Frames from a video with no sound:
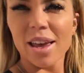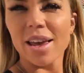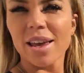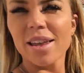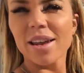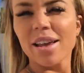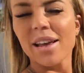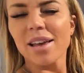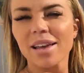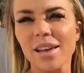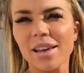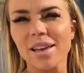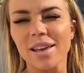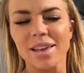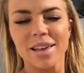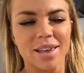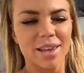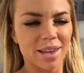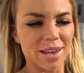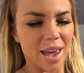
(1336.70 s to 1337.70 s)
And uh,
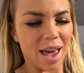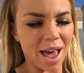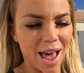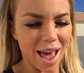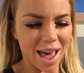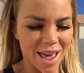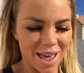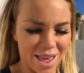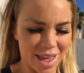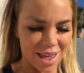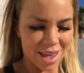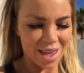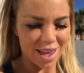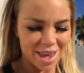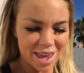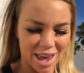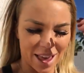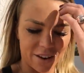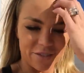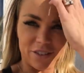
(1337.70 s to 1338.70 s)
yeah,
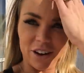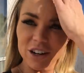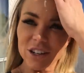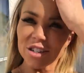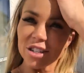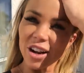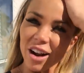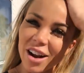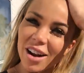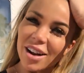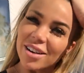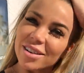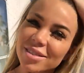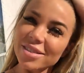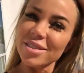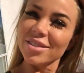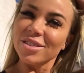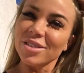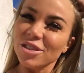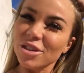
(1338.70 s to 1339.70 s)
fresh start,
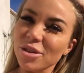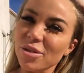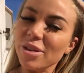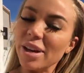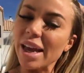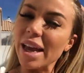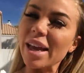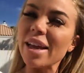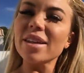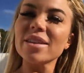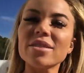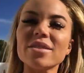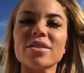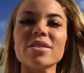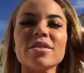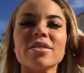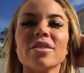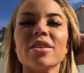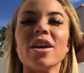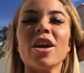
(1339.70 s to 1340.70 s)
new
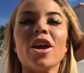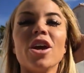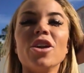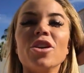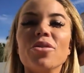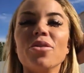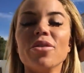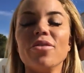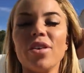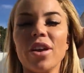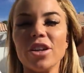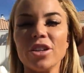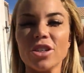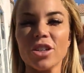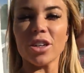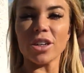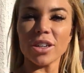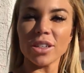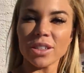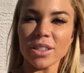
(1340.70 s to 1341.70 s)
days, new
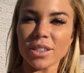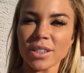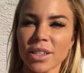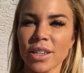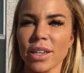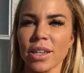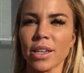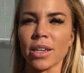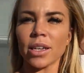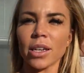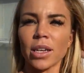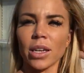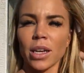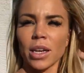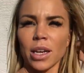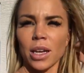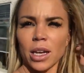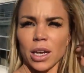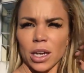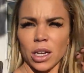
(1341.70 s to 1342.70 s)
adventures
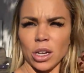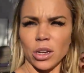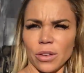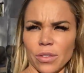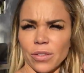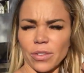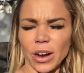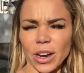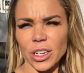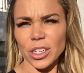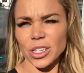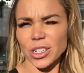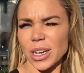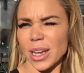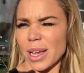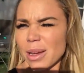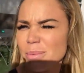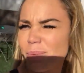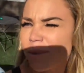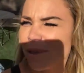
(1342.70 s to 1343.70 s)
new
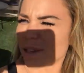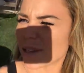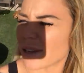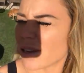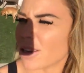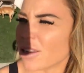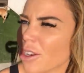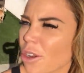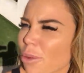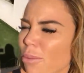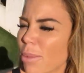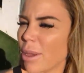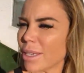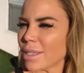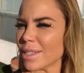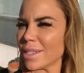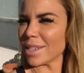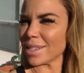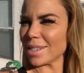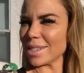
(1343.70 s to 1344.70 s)
friendships, new
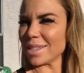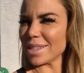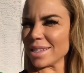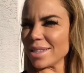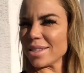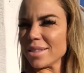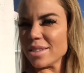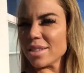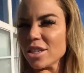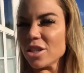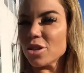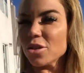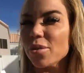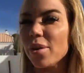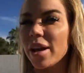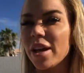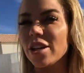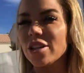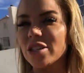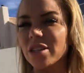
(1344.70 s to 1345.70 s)
business
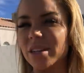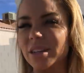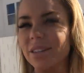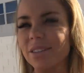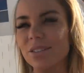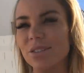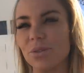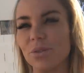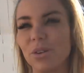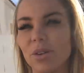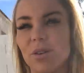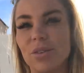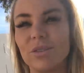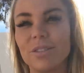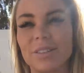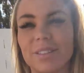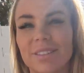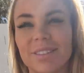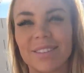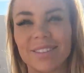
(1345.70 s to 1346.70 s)
situations, who
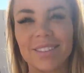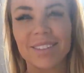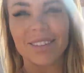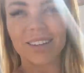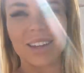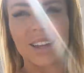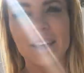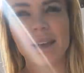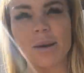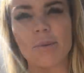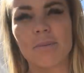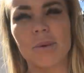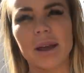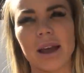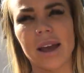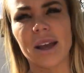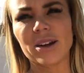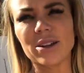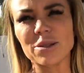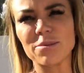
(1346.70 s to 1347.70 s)
knows.
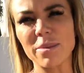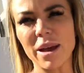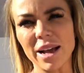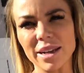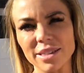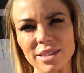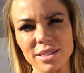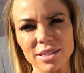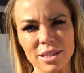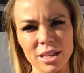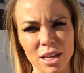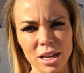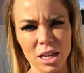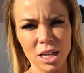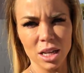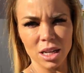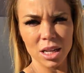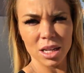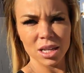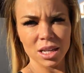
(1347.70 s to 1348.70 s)
But yeah, here's Max's
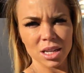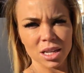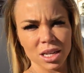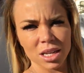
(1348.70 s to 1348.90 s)
little